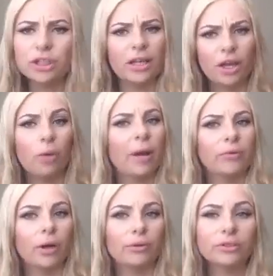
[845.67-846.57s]
they go by
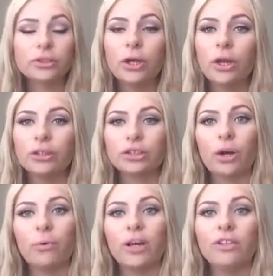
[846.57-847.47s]
rows,
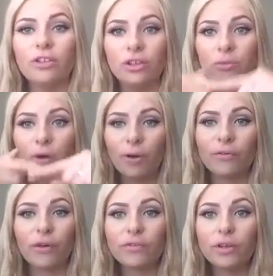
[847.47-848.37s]
so when the row in
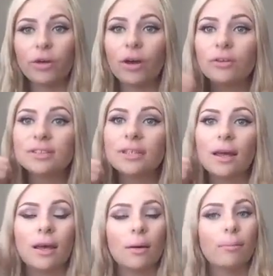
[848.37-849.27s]
front of you goes,
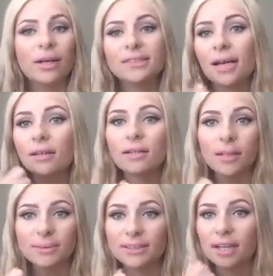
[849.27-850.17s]
bust out your
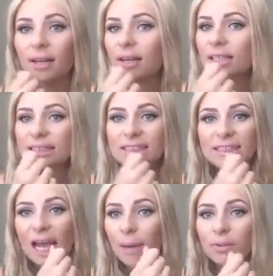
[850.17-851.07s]
lipstick,
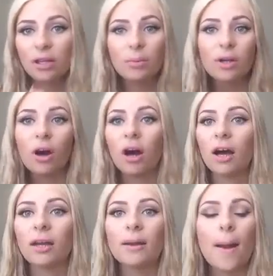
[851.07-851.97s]
dab a little bit
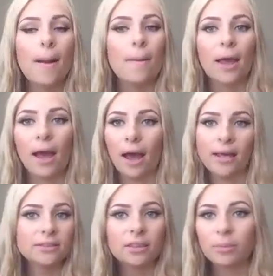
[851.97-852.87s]
on,
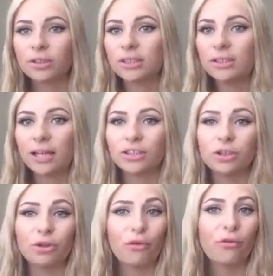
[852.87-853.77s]
ask the person next to
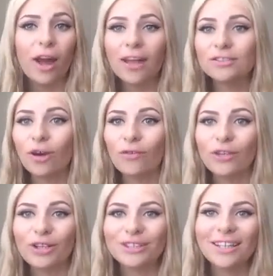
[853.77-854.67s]
you, your friend,
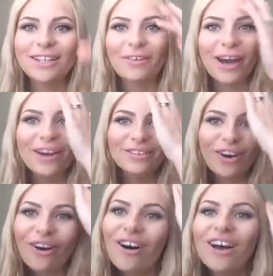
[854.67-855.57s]
hopefully you're sitting around
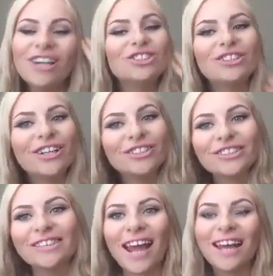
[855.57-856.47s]
girl, she'll
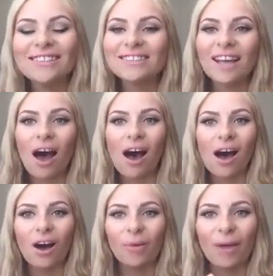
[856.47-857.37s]
understand,
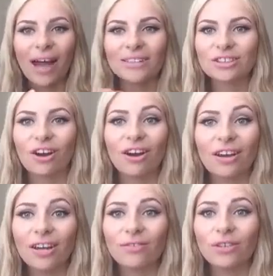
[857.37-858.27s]
ask her
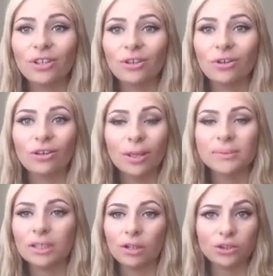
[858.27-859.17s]
if your
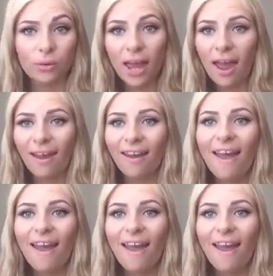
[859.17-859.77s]
lipstick looks okay,